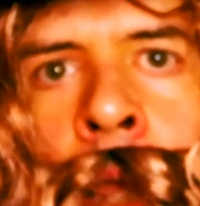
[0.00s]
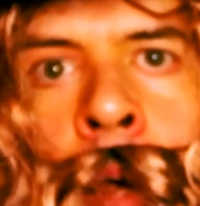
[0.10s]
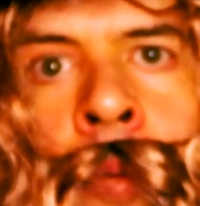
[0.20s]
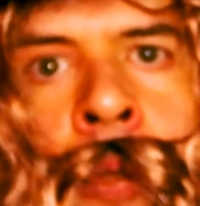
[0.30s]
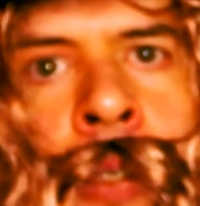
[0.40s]

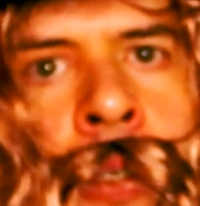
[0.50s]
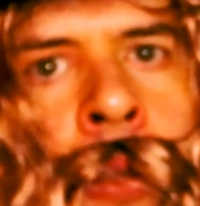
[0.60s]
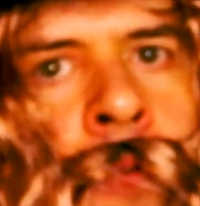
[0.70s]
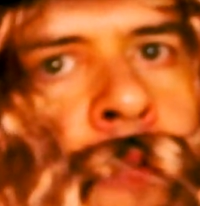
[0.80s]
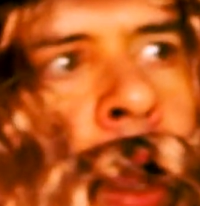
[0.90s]
goblins,
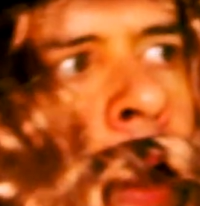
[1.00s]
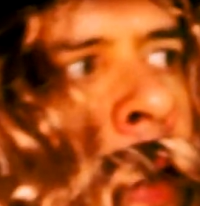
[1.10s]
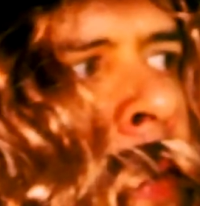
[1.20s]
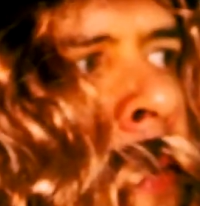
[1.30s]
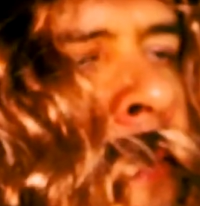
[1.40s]
no
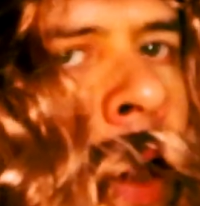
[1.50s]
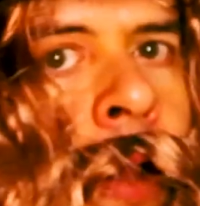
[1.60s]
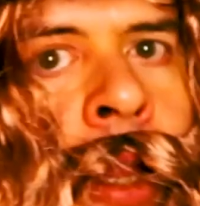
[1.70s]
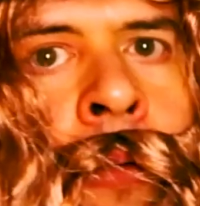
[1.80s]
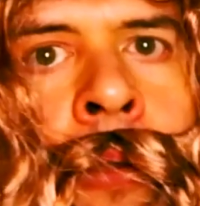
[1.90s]
fire
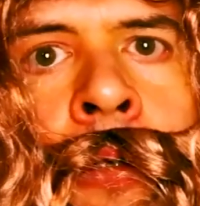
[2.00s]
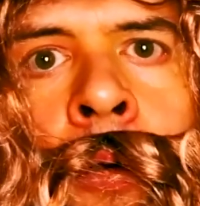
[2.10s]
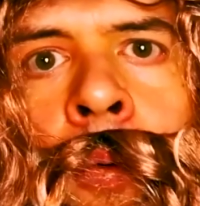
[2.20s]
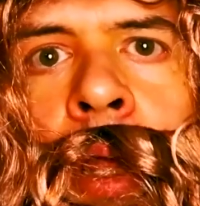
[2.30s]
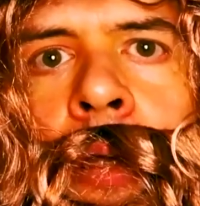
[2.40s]
damage,
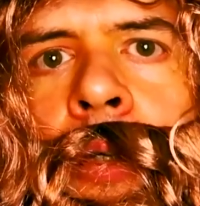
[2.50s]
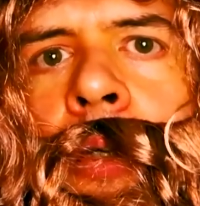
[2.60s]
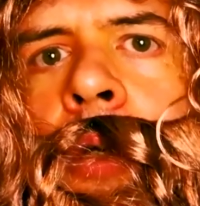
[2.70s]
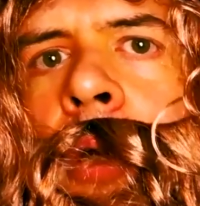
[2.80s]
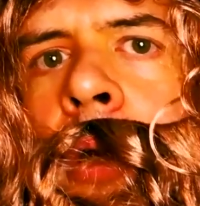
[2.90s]
no witch.